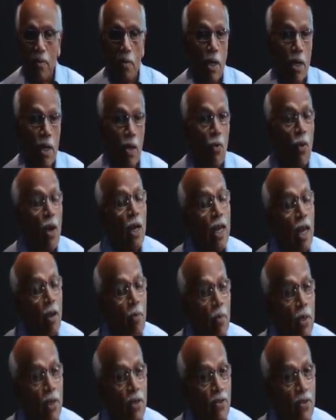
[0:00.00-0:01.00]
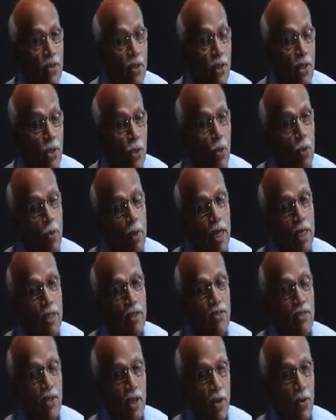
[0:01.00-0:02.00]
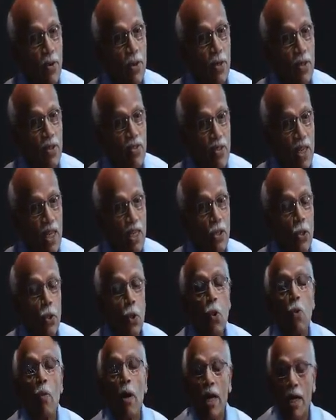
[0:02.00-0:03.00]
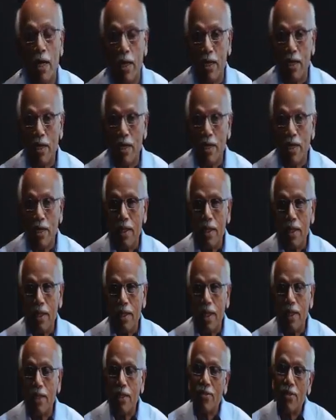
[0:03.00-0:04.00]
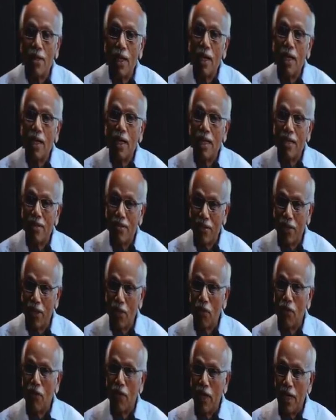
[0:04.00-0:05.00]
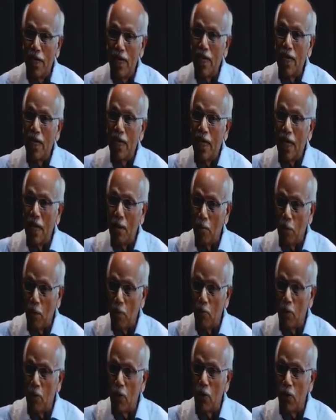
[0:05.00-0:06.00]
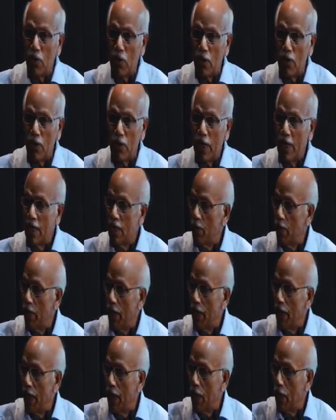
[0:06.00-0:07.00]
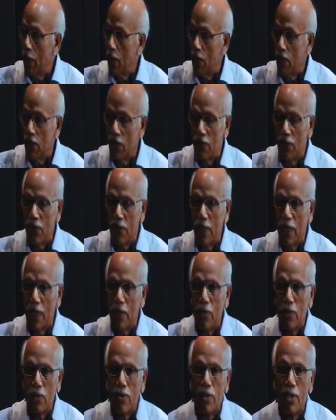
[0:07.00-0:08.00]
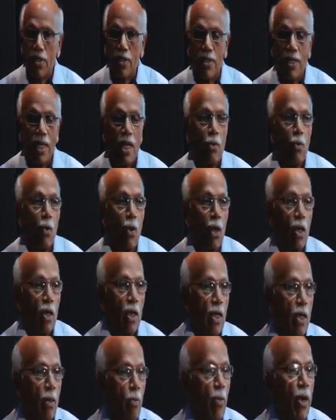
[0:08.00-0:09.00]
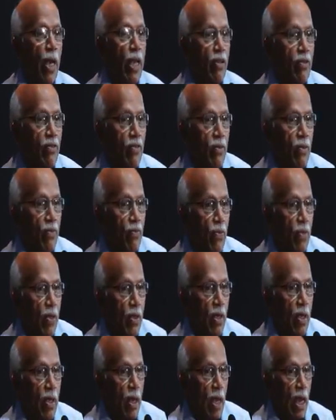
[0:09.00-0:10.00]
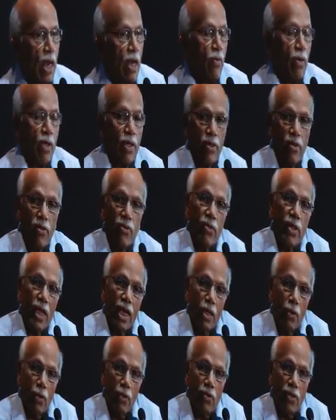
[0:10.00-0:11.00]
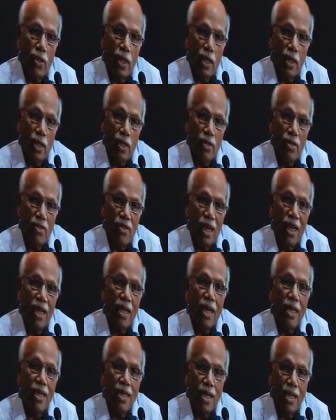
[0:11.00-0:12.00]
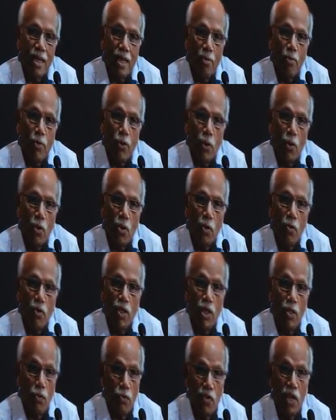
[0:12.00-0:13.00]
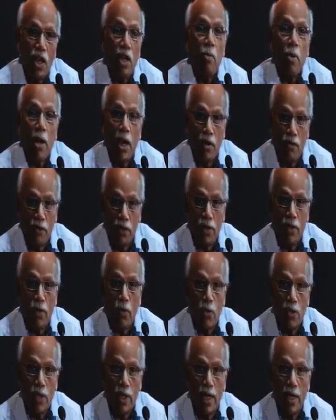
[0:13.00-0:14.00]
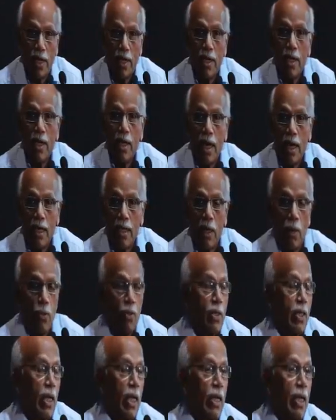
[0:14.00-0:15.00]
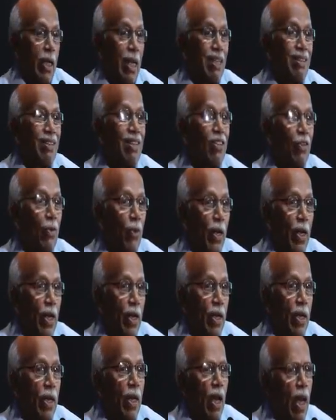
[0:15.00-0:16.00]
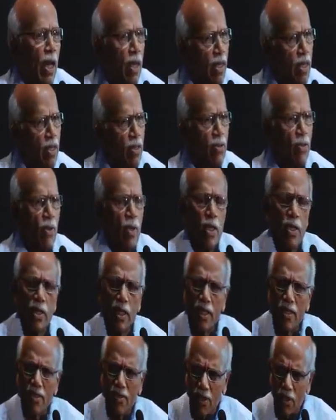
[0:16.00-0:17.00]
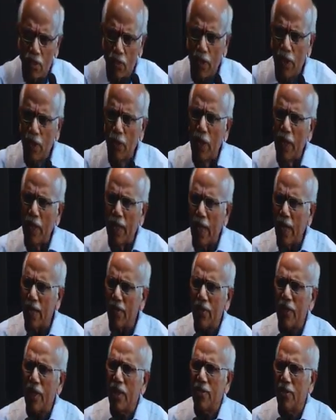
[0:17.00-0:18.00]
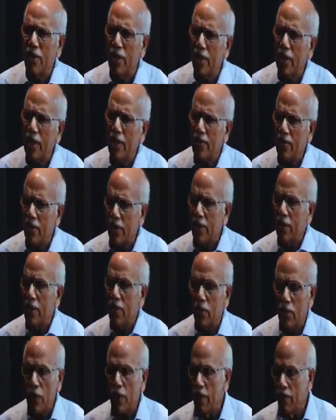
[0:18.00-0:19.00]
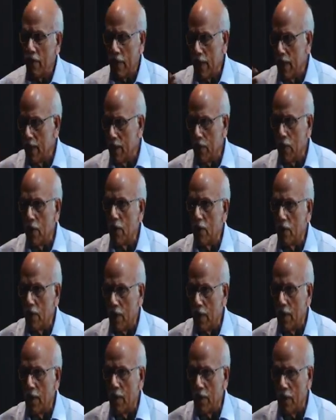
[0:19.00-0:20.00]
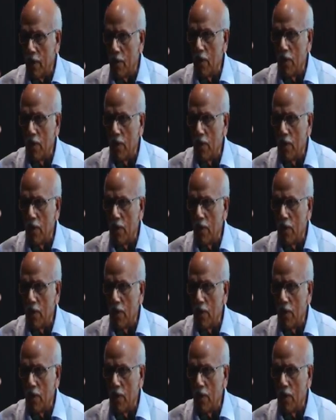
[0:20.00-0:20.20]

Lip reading: But now what happens? You make the surrounding of the cell so bad that the cell, instead of dying apoptosis, dies by necrosis. Necrosis is cell wall breaks. And when this necrosis occurs, the cell content comes out, which is very bad for the outside, and the outside gets destroyed. And this is one of the reasons why you get cancer, etc., etc. So anyway, that's not our content.